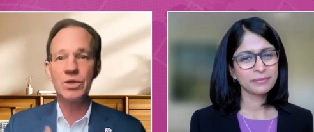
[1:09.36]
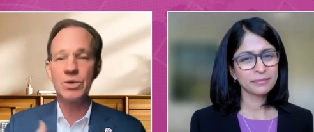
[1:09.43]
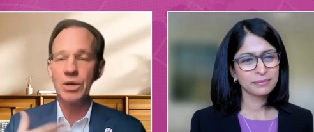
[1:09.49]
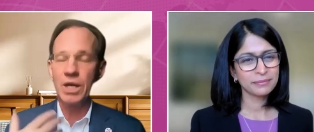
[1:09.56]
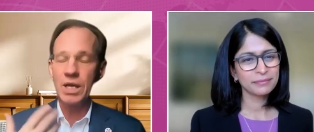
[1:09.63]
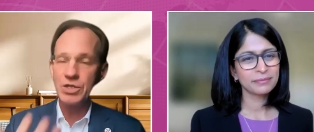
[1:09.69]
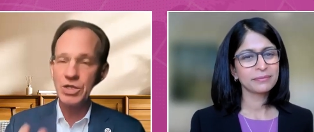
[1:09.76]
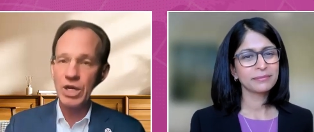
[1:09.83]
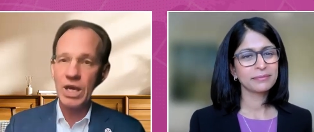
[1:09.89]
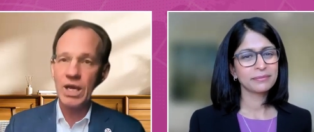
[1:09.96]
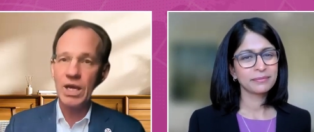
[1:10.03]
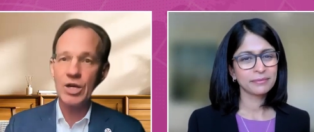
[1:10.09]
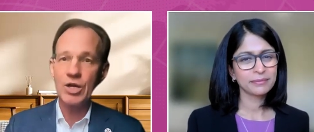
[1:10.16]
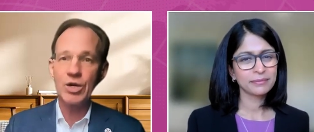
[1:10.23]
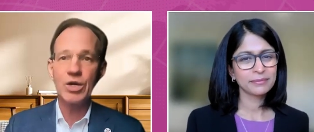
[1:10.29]
Speaker 1: you're an
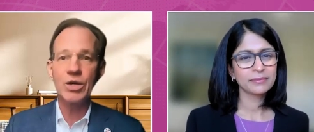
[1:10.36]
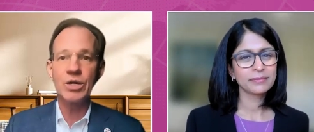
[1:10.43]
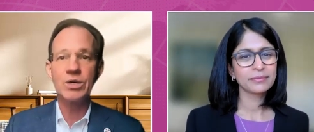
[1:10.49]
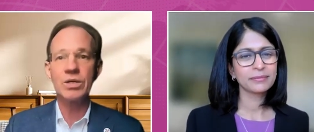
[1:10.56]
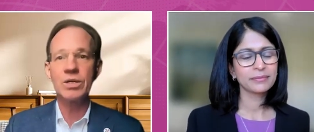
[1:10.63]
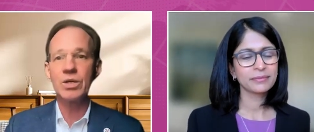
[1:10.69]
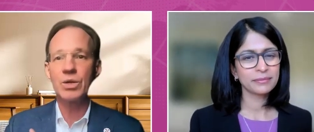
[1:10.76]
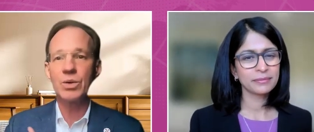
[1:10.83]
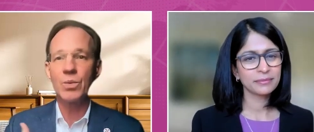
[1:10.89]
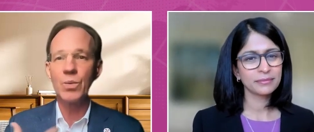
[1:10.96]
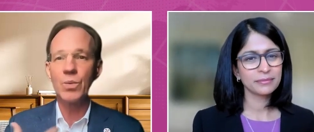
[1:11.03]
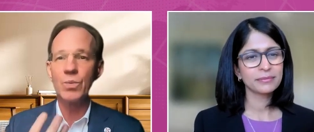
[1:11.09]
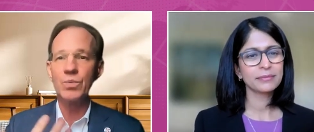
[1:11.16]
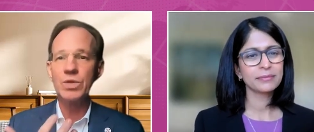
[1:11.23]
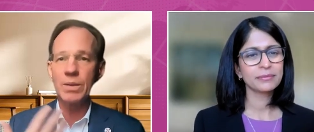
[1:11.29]
educator. You
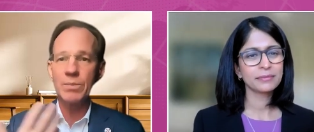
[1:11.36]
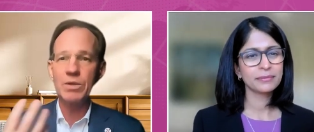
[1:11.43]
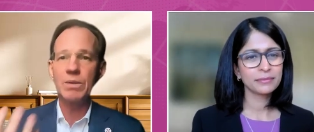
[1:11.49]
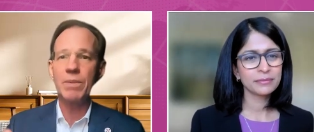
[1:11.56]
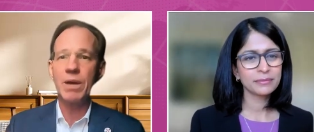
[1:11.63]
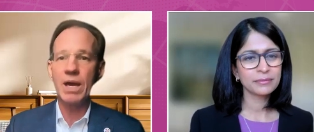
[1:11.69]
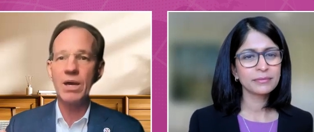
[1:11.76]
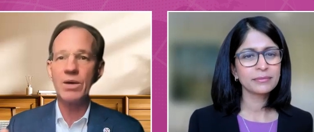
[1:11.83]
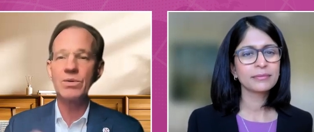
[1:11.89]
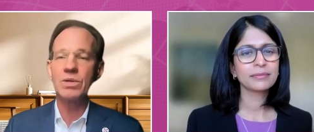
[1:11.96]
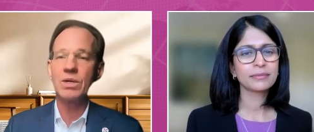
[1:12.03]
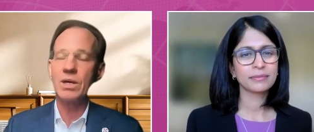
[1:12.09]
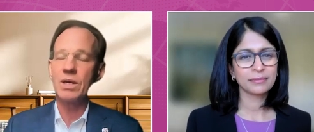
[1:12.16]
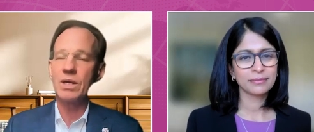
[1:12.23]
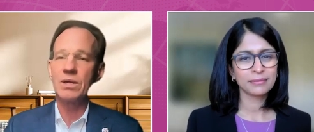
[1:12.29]
know, tell me about,
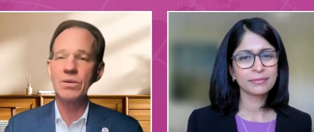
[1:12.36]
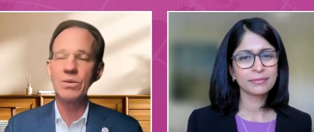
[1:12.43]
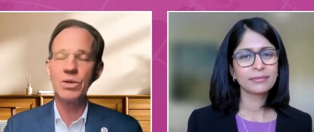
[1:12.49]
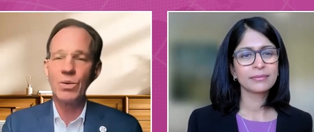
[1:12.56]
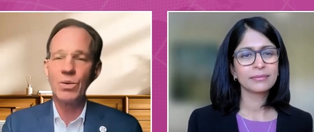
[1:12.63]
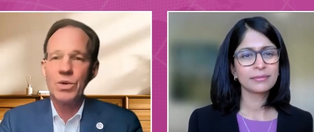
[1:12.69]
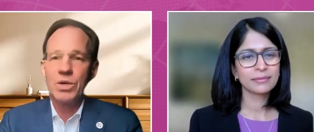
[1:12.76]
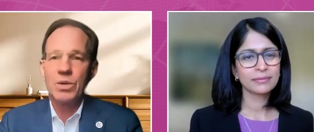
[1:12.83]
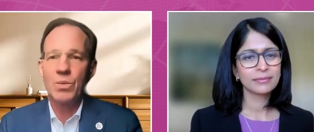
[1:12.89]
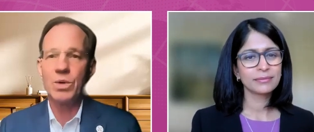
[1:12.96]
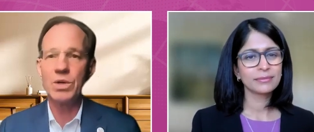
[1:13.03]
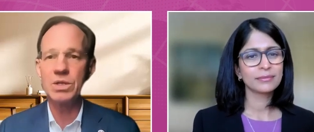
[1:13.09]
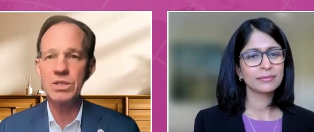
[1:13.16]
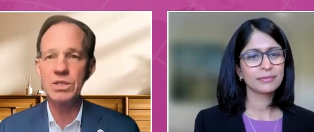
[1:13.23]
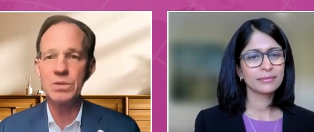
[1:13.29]
uh, you know, what what
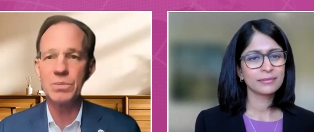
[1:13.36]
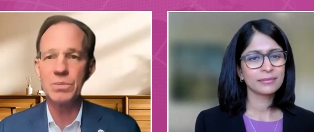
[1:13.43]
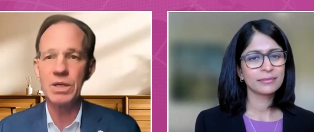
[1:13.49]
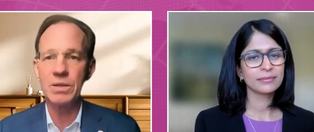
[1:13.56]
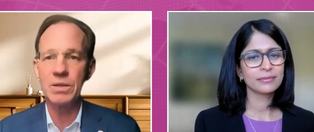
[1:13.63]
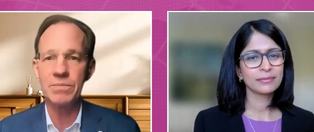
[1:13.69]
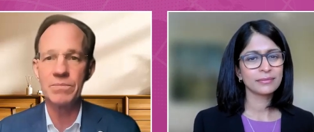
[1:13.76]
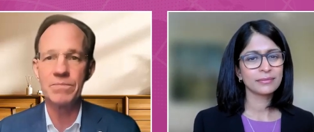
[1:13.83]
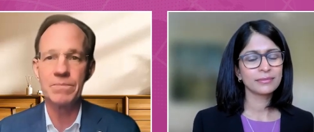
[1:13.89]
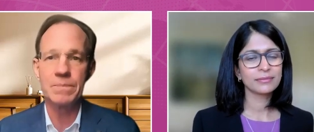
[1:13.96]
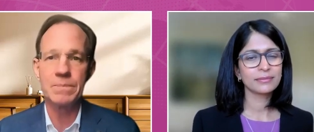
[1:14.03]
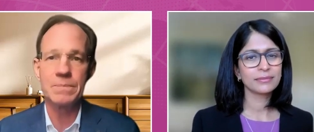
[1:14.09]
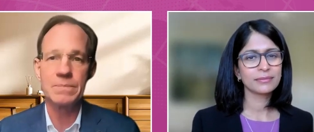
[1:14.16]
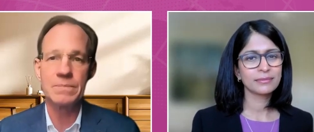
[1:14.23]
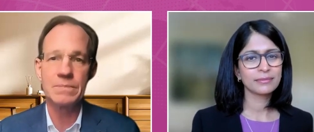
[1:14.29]
does this mean?
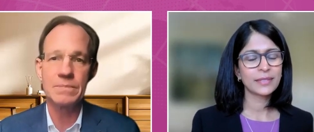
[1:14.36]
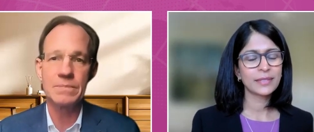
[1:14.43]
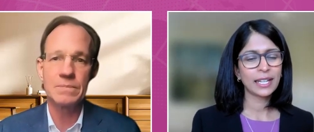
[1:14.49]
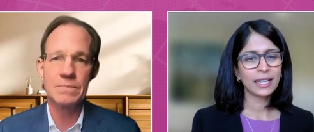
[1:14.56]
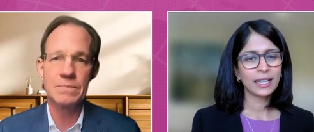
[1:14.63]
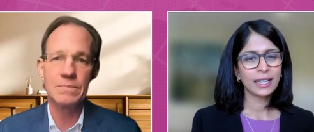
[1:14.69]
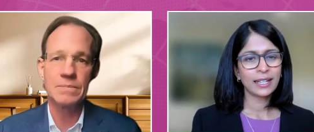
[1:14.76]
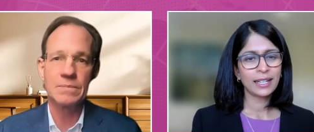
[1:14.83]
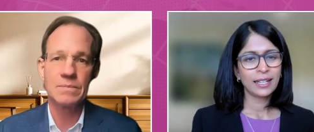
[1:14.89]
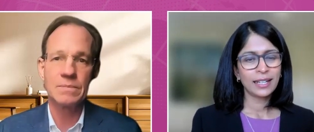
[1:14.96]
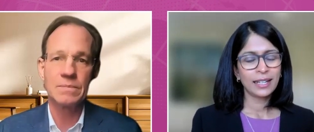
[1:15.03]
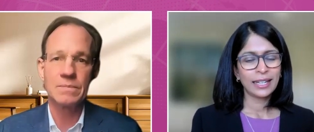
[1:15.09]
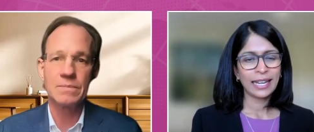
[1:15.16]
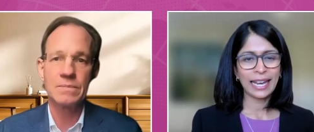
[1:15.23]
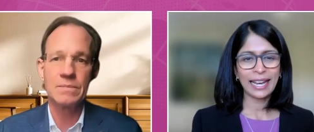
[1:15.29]

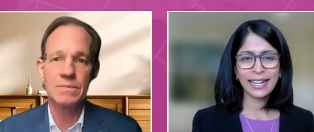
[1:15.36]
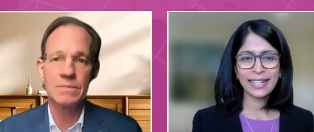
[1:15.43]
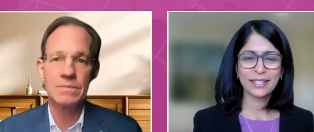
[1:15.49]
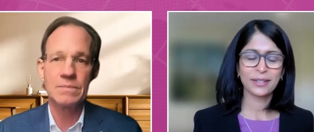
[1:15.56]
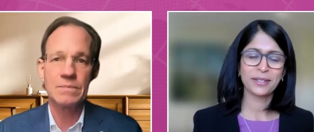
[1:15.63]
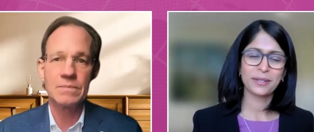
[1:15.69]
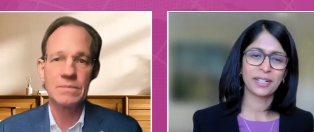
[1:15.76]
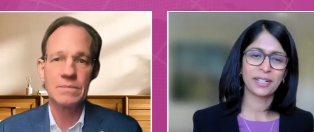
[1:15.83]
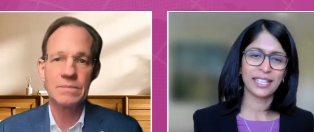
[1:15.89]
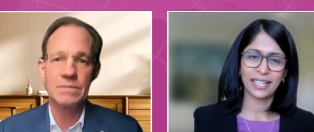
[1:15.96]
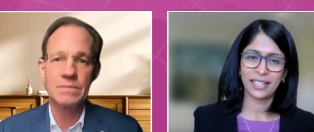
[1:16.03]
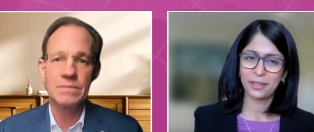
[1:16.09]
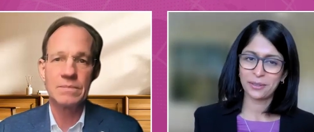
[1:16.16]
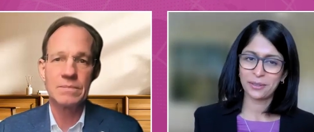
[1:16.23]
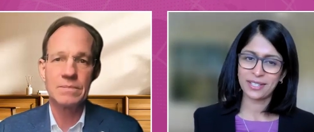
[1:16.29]
Speaker 2: Yeah, so it's really
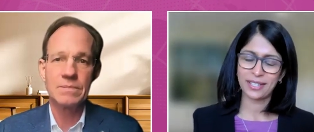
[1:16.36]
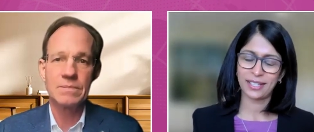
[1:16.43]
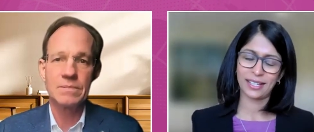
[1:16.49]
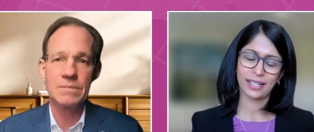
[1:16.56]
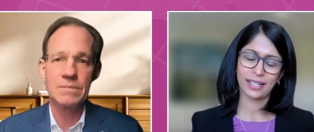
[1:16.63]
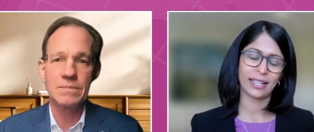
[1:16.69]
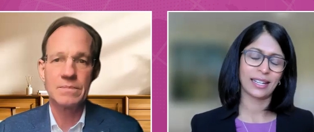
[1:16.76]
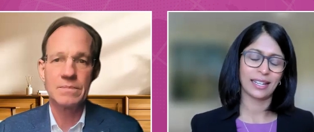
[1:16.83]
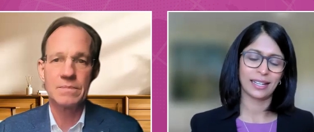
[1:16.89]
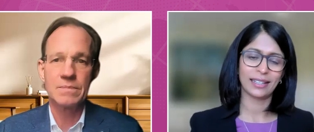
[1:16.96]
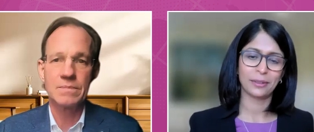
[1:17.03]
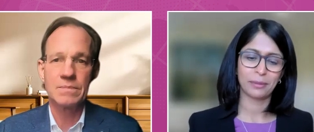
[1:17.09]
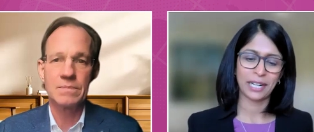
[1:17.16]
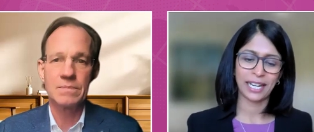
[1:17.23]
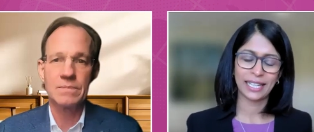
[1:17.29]
interesting, uh,
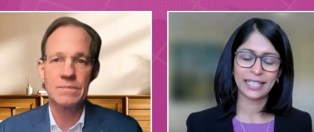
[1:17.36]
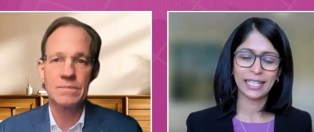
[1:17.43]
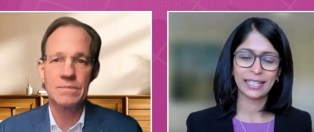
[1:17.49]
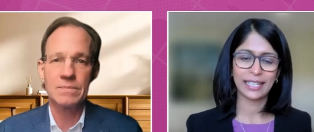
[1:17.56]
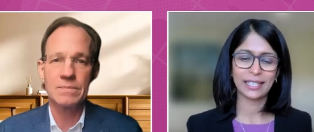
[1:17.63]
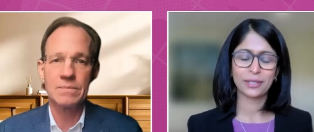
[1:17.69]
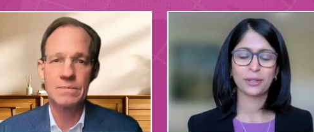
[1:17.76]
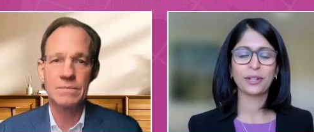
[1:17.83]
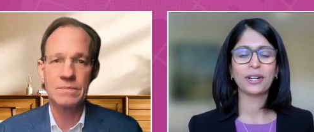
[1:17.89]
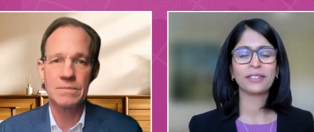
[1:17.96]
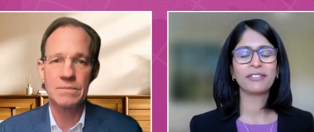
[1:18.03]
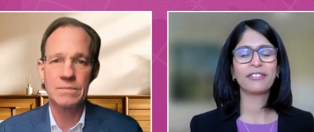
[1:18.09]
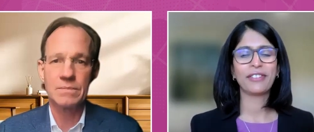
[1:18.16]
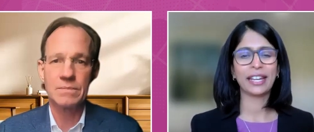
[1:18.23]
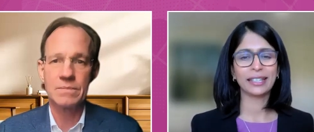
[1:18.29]
right, that they took on
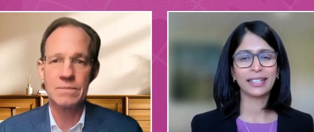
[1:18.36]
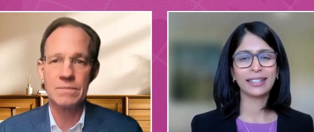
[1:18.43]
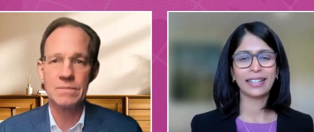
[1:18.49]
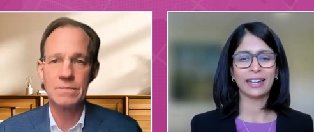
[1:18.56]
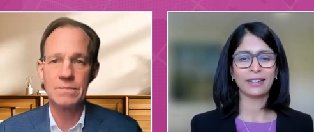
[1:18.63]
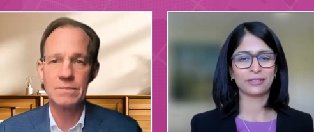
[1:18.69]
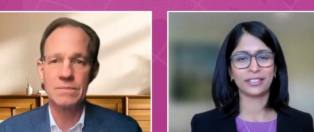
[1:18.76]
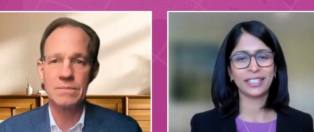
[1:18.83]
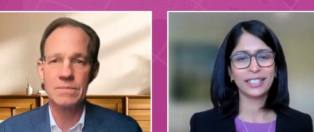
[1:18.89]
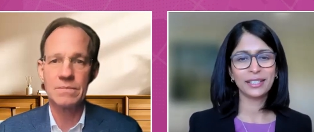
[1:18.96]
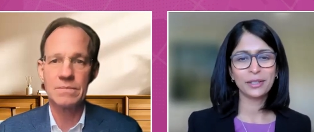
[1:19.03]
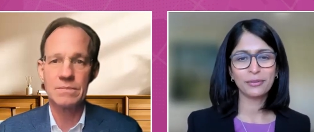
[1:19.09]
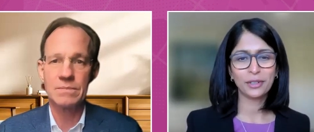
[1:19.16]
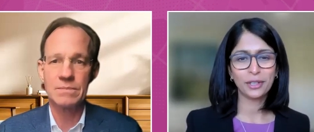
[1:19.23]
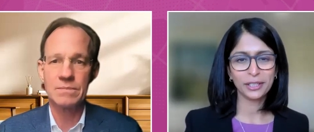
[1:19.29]
phenylephrine
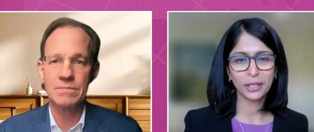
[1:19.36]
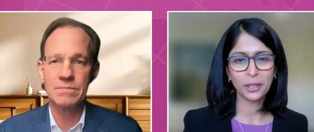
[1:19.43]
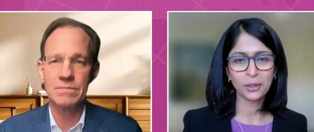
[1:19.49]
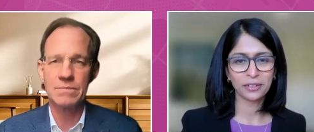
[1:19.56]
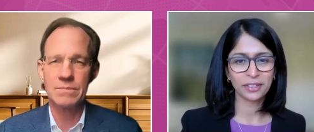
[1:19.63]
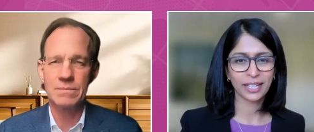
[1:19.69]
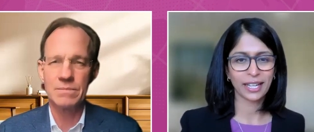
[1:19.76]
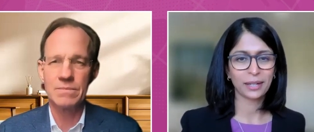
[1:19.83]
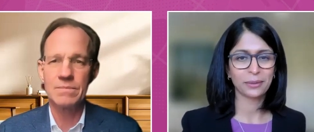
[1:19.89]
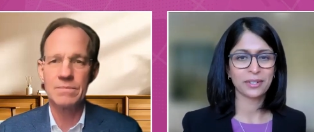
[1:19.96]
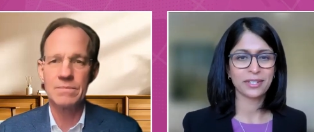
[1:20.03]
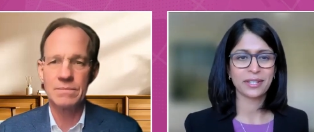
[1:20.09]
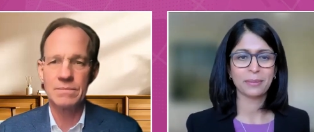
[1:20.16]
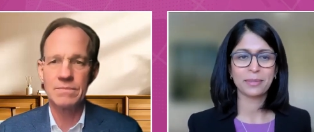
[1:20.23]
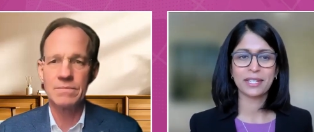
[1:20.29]
of all the over the counter
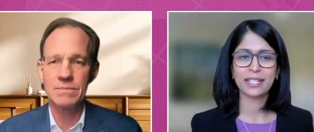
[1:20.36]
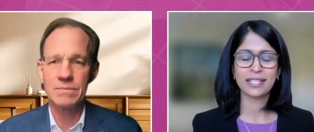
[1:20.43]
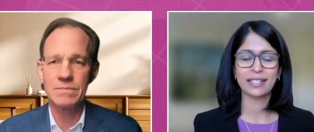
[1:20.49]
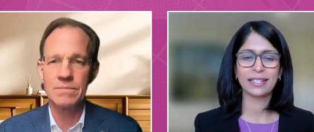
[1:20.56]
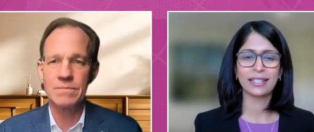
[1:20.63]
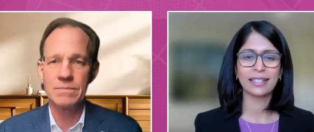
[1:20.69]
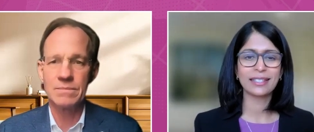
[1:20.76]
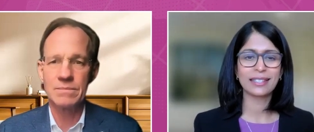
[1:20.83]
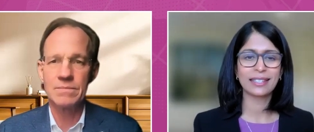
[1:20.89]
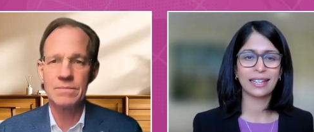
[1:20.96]
substances.